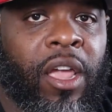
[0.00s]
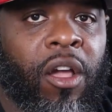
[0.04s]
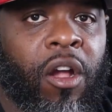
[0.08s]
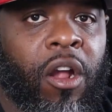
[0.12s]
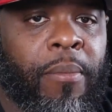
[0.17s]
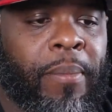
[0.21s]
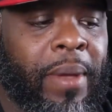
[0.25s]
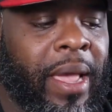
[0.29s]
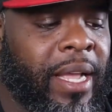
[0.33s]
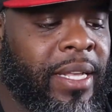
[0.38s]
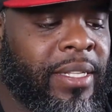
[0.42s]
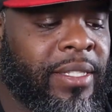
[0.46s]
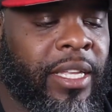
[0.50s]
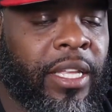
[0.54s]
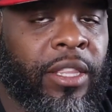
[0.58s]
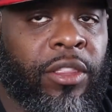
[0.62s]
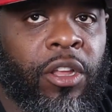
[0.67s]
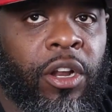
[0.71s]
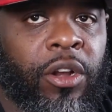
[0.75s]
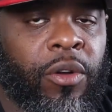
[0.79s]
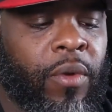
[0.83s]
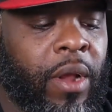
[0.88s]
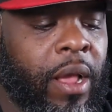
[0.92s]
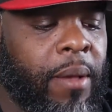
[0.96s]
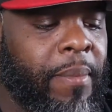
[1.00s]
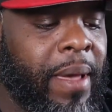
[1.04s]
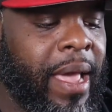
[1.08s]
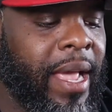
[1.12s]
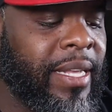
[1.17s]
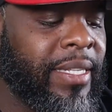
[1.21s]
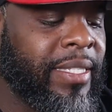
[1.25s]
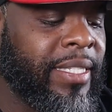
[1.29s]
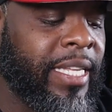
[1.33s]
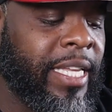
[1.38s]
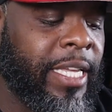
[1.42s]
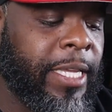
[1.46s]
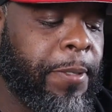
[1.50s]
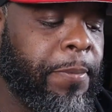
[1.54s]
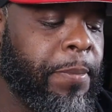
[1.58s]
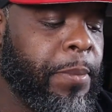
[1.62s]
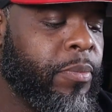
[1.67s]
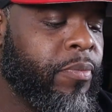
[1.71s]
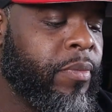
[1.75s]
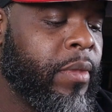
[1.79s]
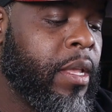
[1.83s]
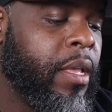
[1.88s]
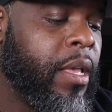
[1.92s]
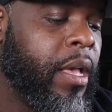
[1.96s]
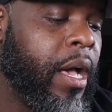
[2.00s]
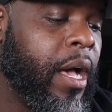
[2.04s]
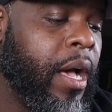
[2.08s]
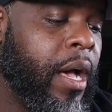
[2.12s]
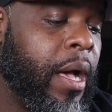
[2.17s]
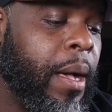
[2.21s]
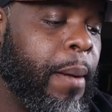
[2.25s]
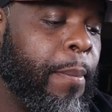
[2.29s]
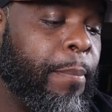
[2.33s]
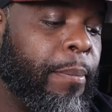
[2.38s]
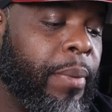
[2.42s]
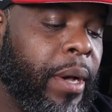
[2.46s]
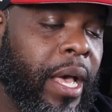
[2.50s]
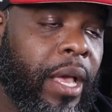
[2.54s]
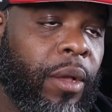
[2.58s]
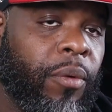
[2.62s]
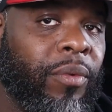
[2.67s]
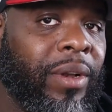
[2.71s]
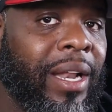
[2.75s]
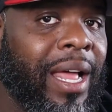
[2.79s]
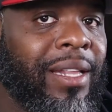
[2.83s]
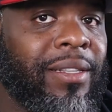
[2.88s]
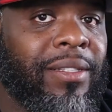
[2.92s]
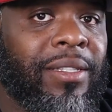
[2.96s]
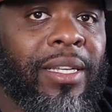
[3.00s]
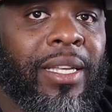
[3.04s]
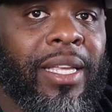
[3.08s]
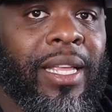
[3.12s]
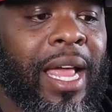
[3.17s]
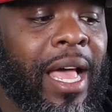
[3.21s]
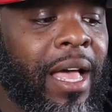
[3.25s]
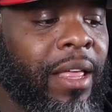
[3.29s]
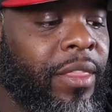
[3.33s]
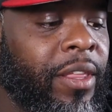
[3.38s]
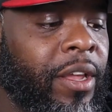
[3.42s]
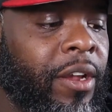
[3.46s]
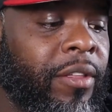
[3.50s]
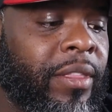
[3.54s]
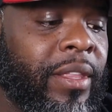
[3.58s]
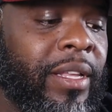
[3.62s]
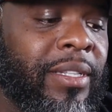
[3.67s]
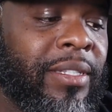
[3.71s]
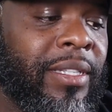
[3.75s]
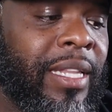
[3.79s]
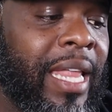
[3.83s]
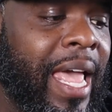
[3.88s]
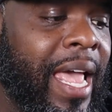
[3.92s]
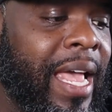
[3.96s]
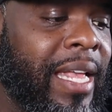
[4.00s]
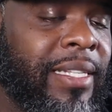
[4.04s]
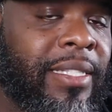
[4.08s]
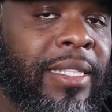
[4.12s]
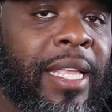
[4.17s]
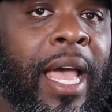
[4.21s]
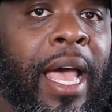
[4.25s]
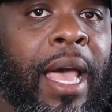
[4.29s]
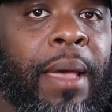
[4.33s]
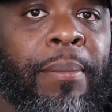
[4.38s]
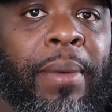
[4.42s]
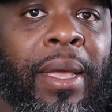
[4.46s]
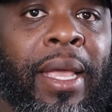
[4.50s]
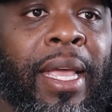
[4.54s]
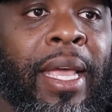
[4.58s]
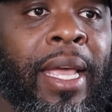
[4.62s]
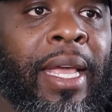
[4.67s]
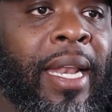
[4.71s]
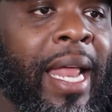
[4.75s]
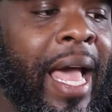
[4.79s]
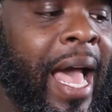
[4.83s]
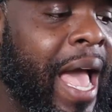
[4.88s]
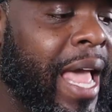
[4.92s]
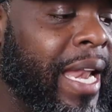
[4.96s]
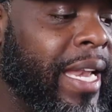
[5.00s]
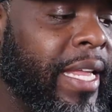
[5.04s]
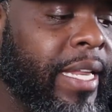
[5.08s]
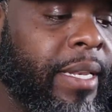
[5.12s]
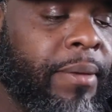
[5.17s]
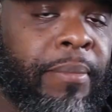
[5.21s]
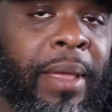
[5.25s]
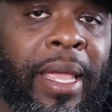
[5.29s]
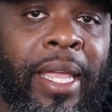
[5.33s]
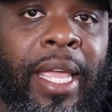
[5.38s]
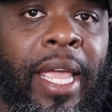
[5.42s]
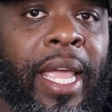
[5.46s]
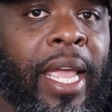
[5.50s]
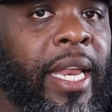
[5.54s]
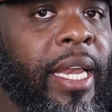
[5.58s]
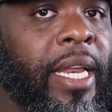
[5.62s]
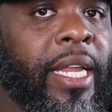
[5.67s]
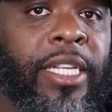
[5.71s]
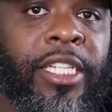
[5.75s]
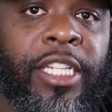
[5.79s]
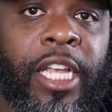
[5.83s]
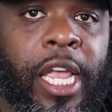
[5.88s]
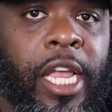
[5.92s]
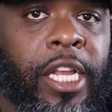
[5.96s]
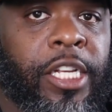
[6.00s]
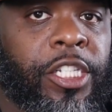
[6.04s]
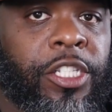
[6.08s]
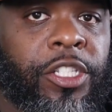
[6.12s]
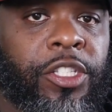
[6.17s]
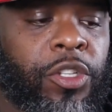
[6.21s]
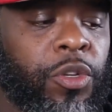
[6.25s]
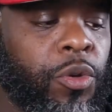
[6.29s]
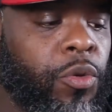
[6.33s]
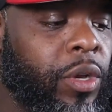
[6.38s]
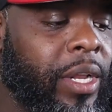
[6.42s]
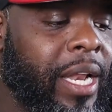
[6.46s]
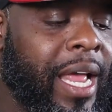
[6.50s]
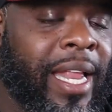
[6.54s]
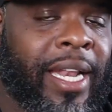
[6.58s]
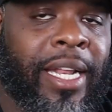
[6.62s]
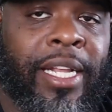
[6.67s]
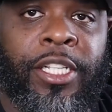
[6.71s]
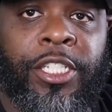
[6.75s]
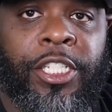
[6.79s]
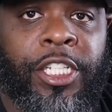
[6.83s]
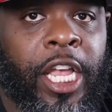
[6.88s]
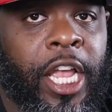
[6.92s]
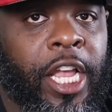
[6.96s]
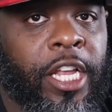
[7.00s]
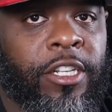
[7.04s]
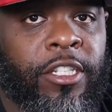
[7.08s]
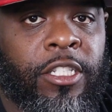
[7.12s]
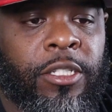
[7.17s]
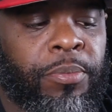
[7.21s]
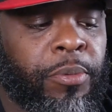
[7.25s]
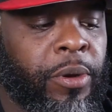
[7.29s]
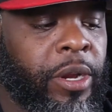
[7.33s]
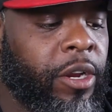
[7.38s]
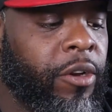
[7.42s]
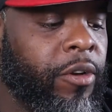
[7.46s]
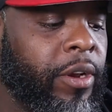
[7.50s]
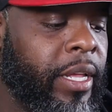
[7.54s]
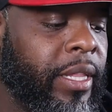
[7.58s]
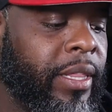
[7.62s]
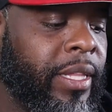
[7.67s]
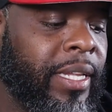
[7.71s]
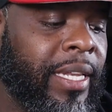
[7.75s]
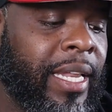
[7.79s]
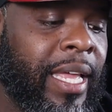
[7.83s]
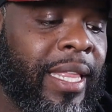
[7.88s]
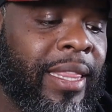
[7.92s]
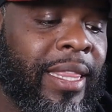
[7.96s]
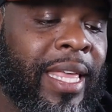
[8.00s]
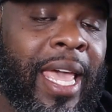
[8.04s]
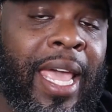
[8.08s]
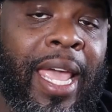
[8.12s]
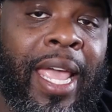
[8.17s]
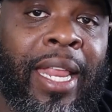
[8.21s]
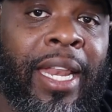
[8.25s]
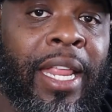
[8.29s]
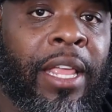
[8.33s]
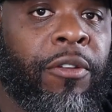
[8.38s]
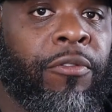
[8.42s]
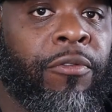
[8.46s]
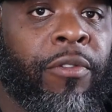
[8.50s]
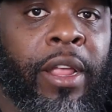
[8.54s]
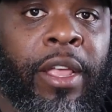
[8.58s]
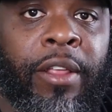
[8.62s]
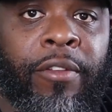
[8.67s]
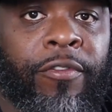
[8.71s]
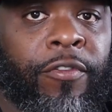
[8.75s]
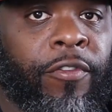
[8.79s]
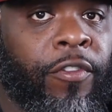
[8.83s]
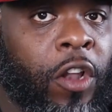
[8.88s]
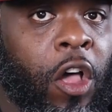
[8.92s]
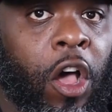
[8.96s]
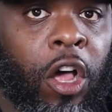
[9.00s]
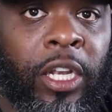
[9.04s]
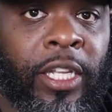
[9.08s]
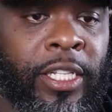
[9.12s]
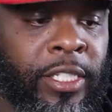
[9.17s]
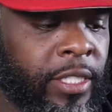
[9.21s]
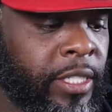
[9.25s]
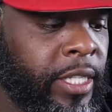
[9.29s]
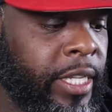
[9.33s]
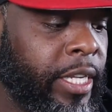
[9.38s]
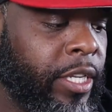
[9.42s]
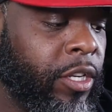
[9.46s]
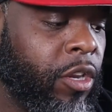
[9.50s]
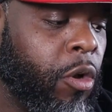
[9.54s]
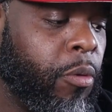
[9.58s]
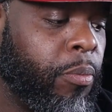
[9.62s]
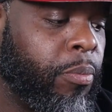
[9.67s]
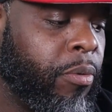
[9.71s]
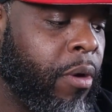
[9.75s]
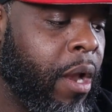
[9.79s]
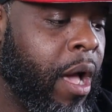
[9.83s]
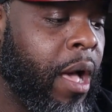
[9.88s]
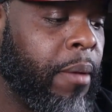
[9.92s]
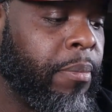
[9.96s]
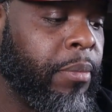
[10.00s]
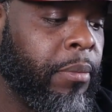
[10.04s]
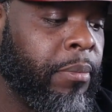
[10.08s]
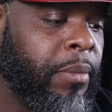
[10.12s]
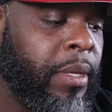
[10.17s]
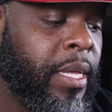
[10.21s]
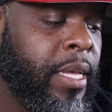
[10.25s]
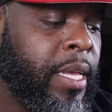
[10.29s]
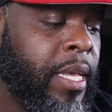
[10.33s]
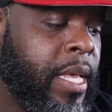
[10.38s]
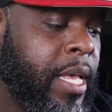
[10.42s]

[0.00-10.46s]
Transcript: AR magazine, 30-round magazine. But when I took it out there this last time, man, I didn't make any changes to it. I didn't change the spring or anything like that, and it ran flawlessly, no problem.